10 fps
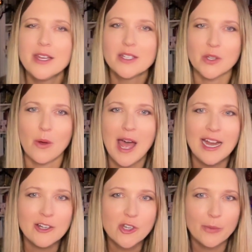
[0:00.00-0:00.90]
So
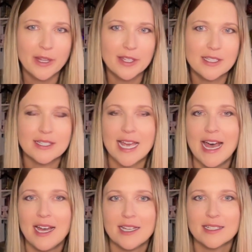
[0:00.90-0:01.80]
I actually read this
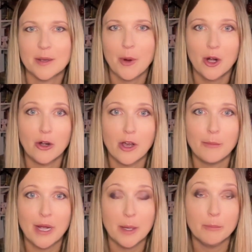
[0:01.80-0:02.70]
as a part of
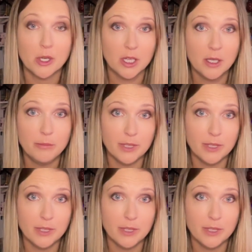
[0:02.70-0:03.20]
my book club,